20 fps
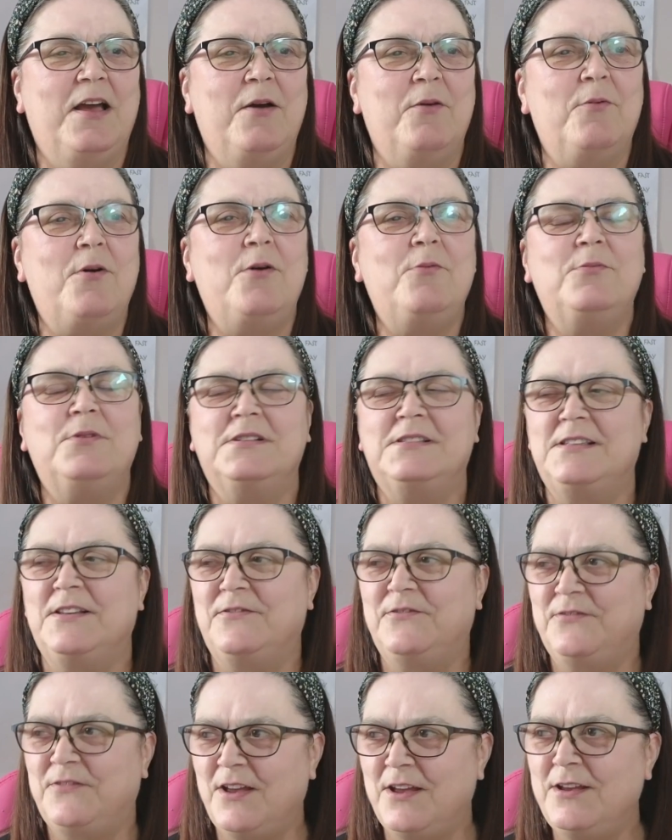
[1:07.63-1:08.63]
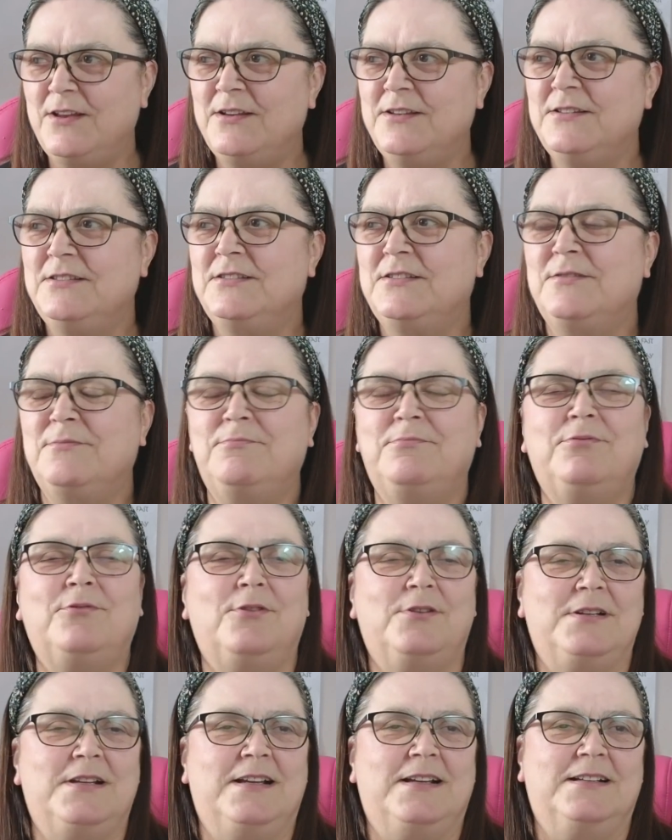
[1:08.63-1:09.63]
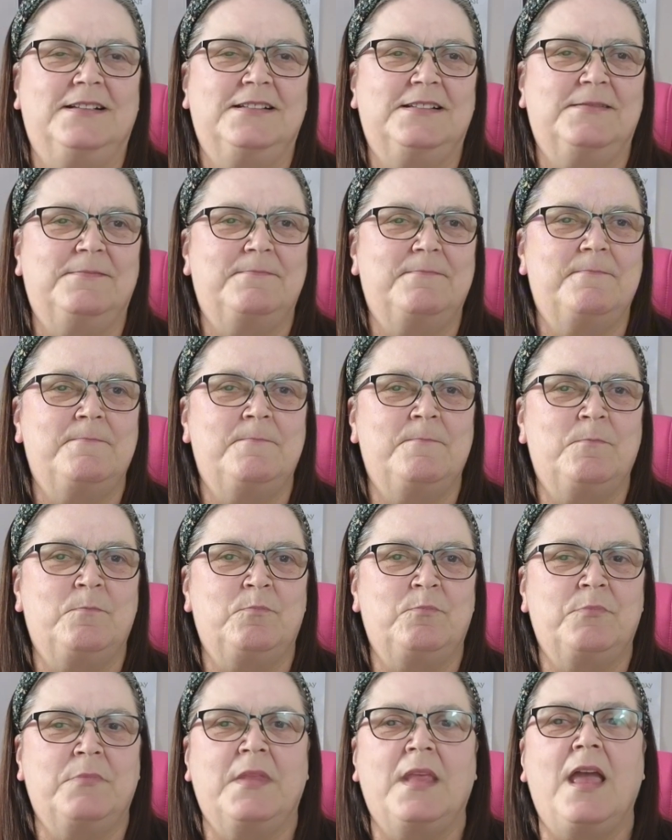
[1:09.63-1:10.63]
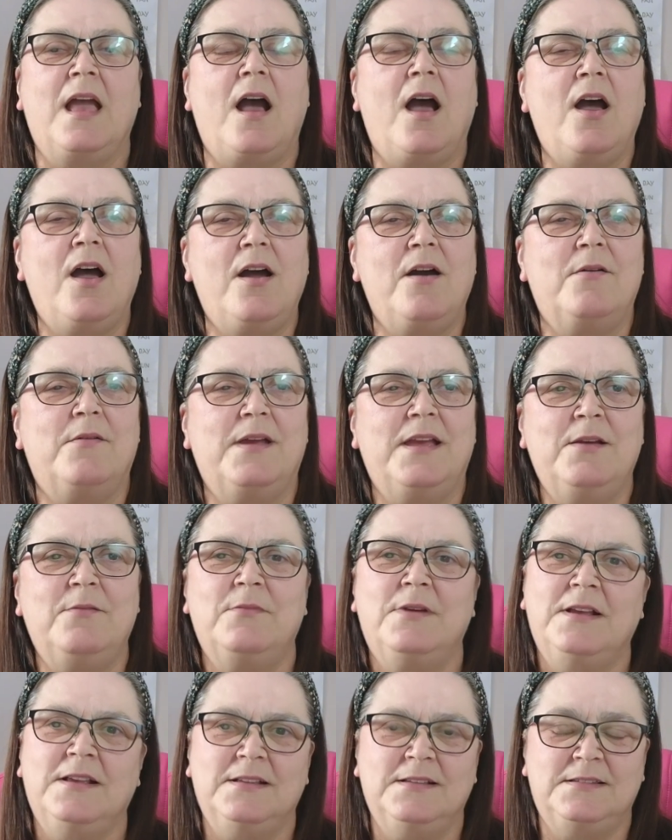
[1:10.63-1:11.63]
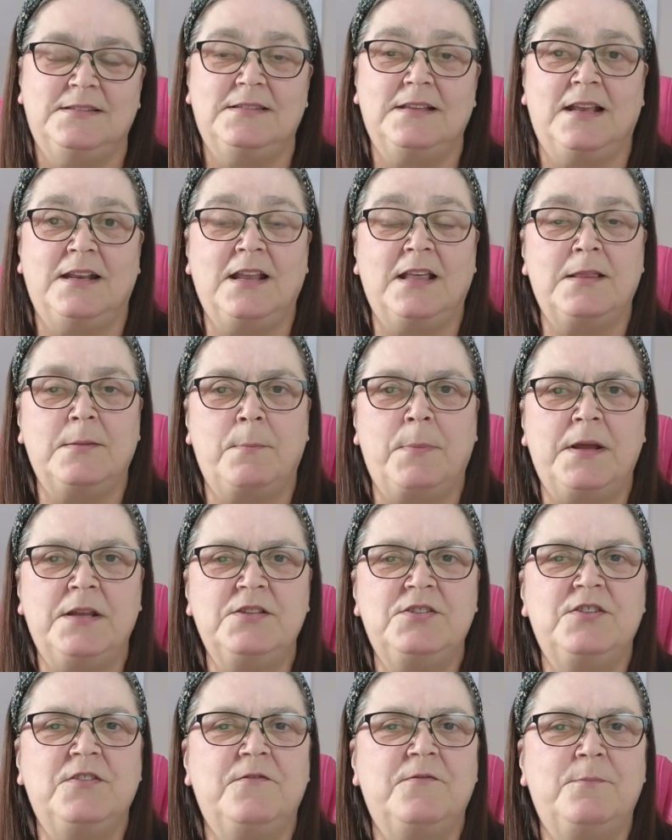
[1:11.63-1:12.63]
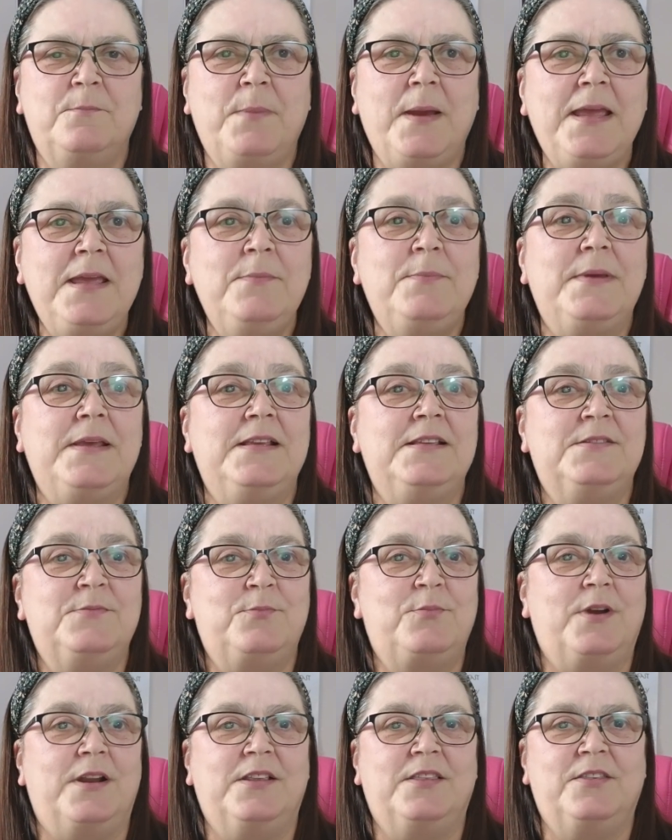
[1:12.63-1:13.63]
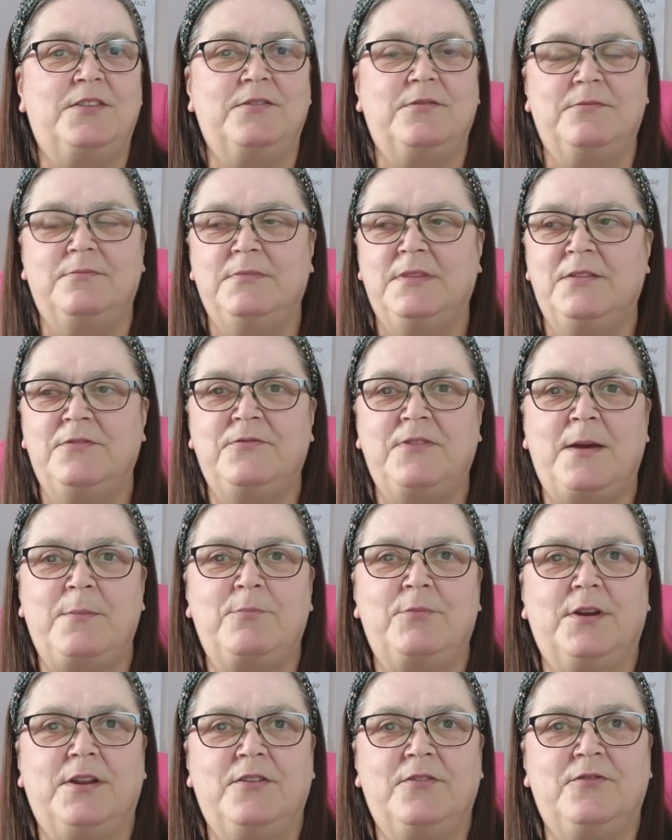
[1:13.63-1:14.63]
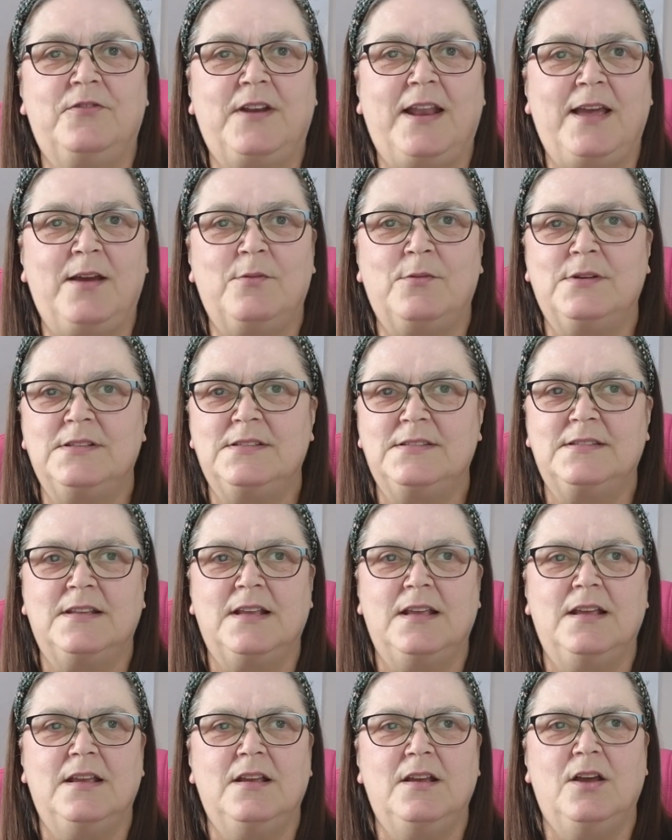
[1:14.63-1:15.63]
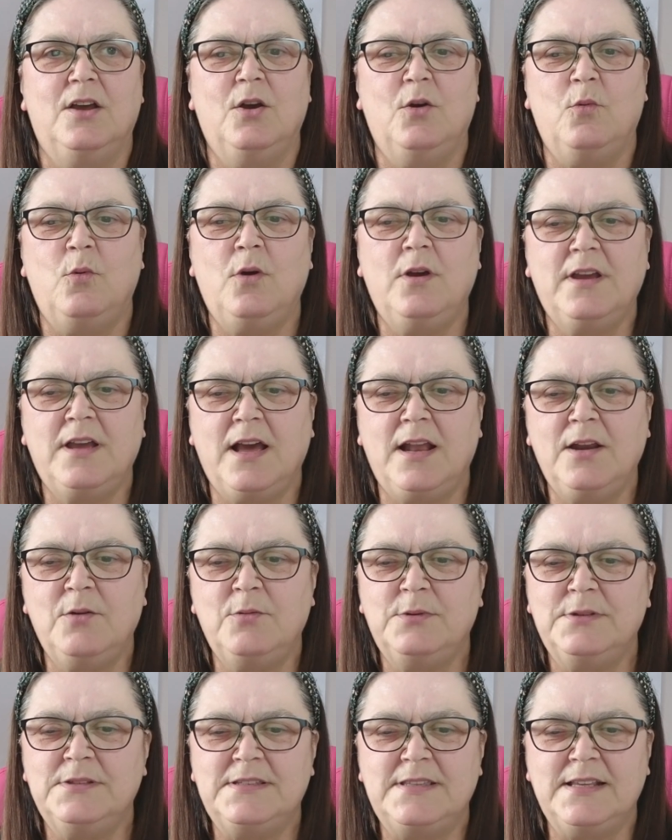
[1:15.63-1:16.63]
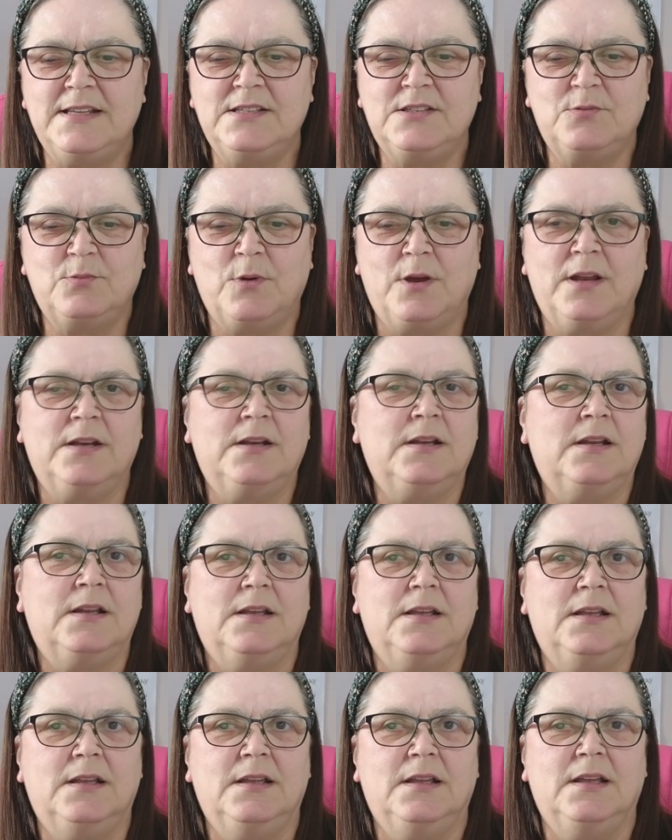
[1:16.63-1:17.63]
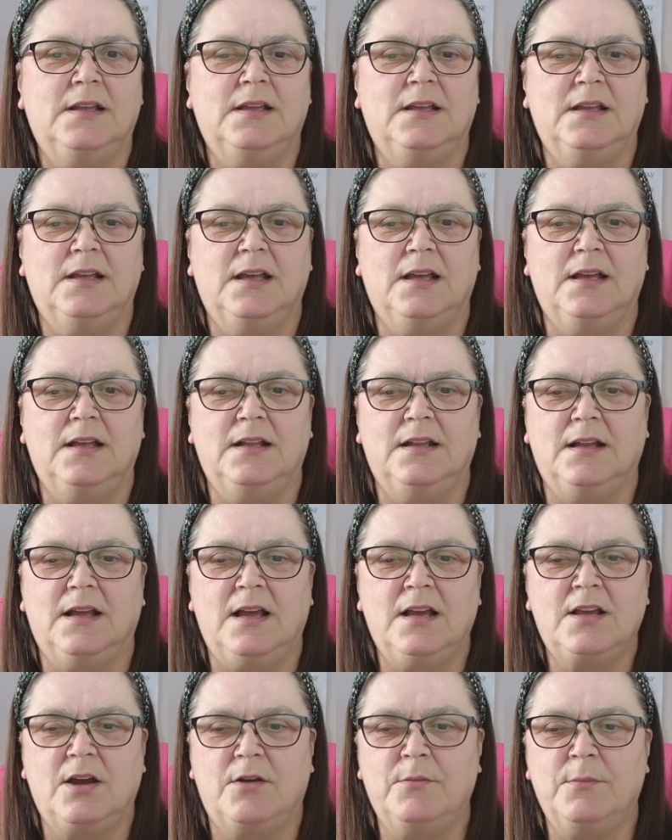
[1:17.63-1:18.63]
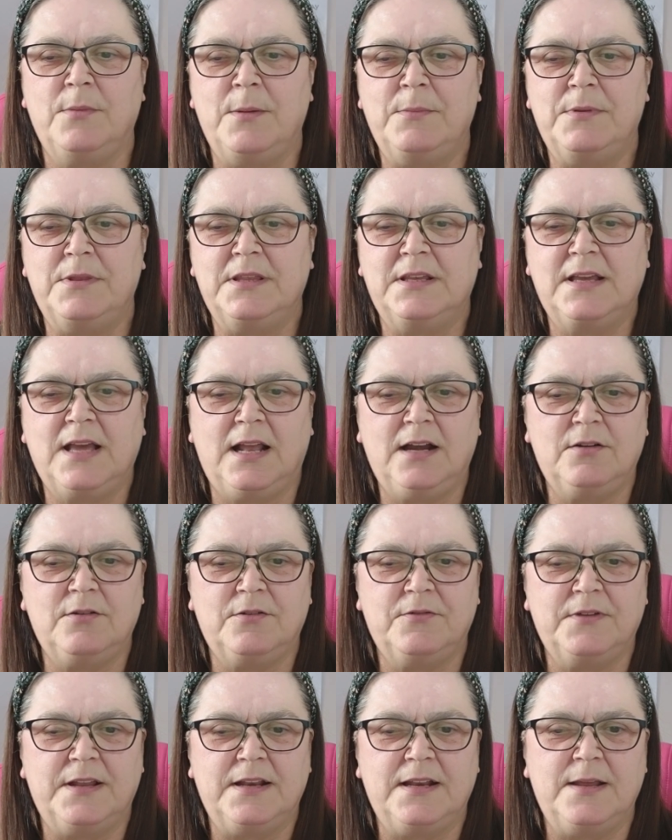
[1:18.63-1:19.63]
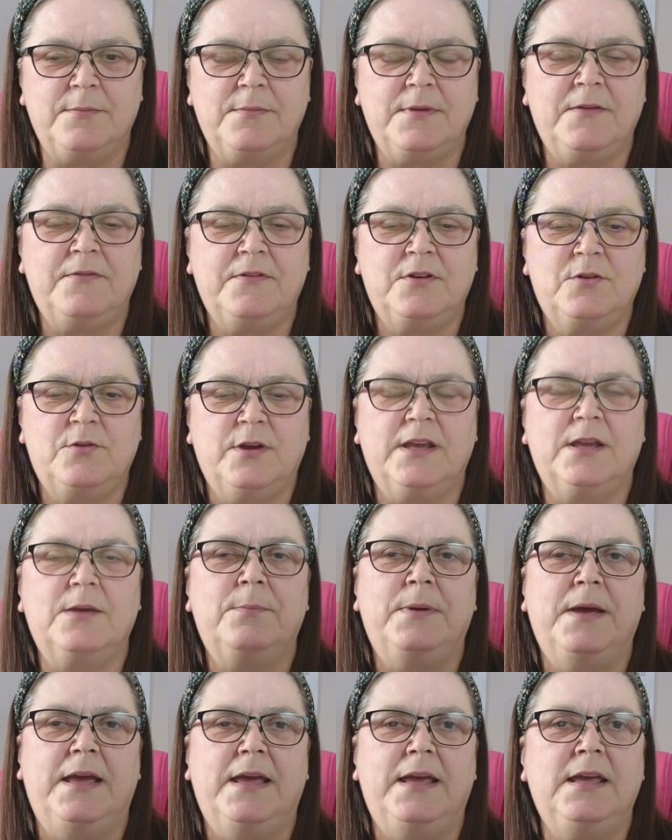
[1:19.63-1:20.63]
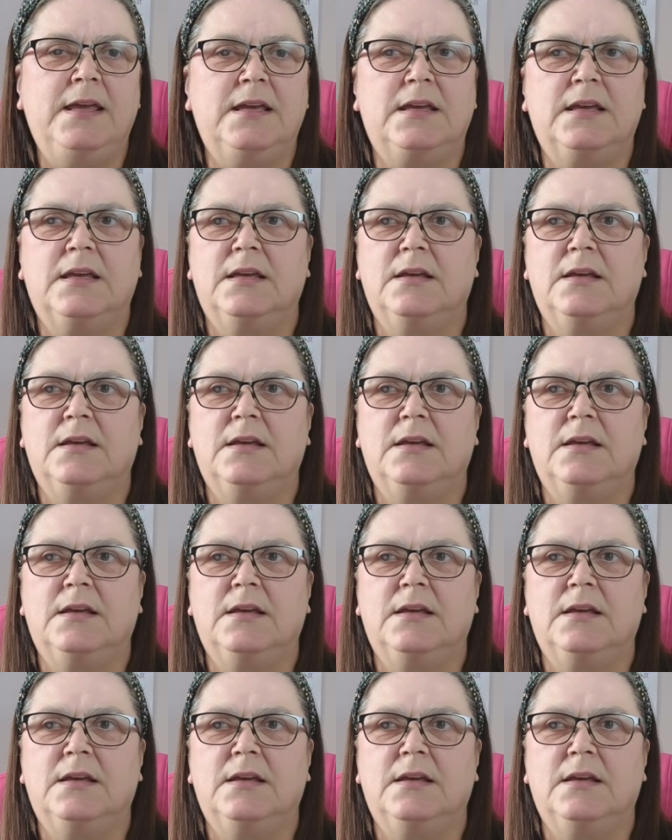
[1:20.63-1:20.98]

What was the first product? Oh, it was another bunch of baby's breath, the fabric flowers. What colour was this one? I can't remember the colour of it. Let me have a quick peek.